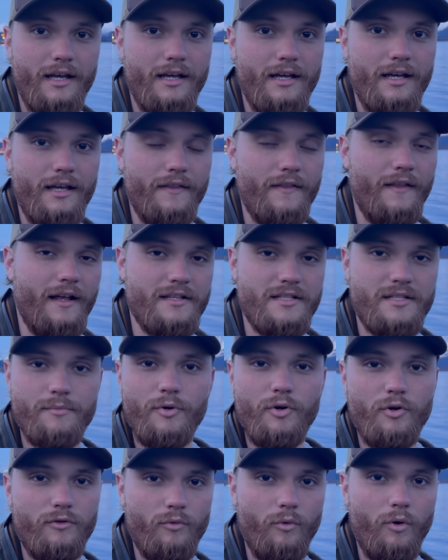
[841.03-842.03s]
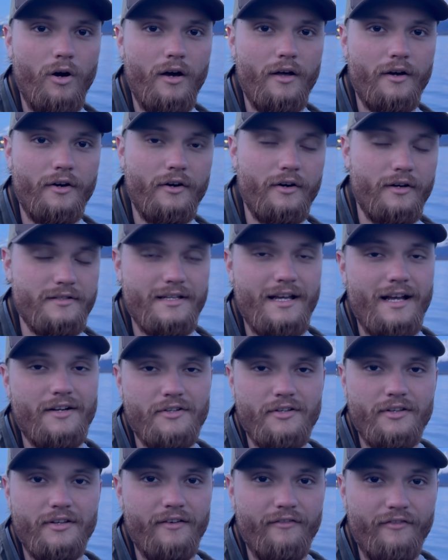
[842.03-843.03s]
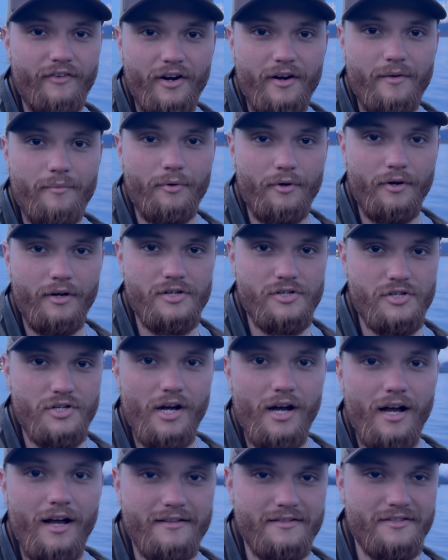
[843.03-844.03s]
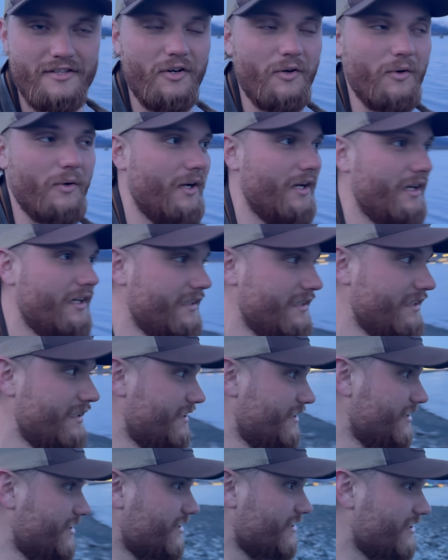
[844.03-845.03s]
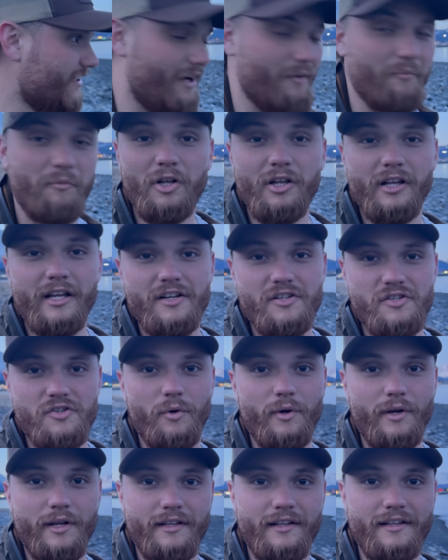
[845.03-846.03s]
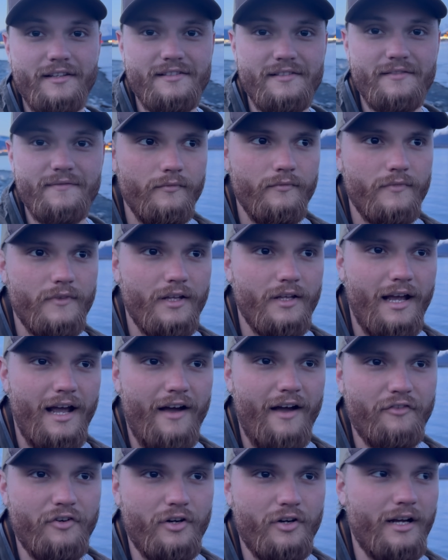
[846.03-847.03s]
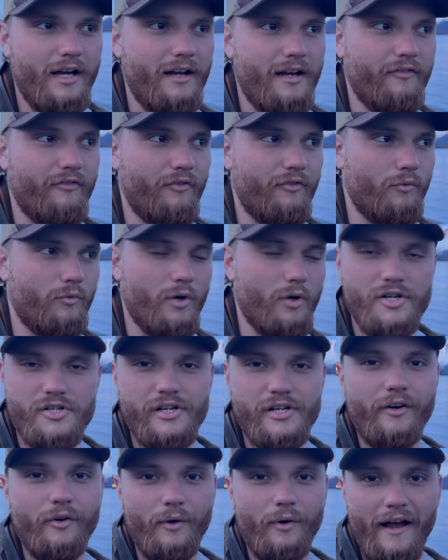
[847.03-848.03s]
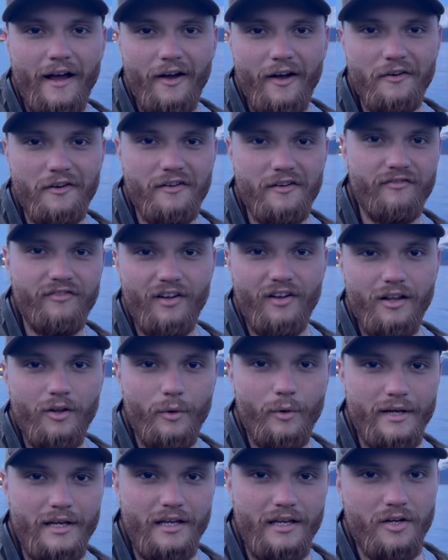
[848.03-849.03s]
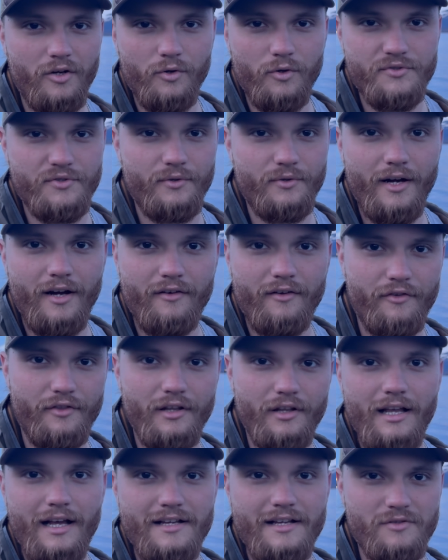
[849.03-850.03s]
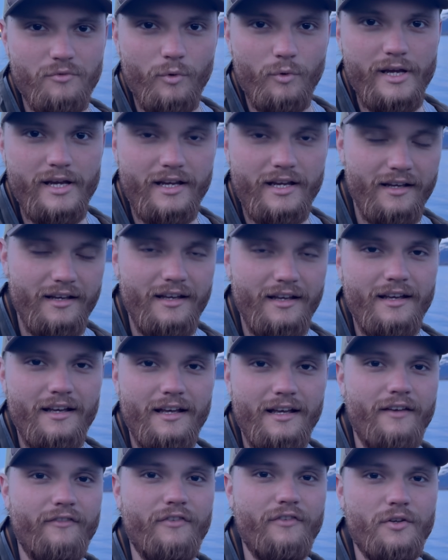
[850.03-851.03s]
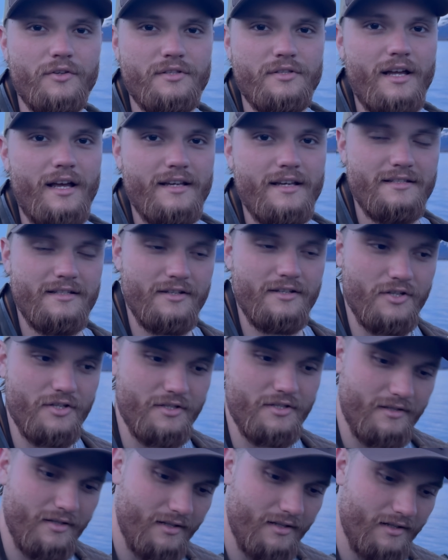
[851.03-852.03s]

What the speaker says: and that smooth water, it's actually a very pretty shot. So I'm really enjoying this. After kind of rushing around and following eagles around for the last week, it feels nice to just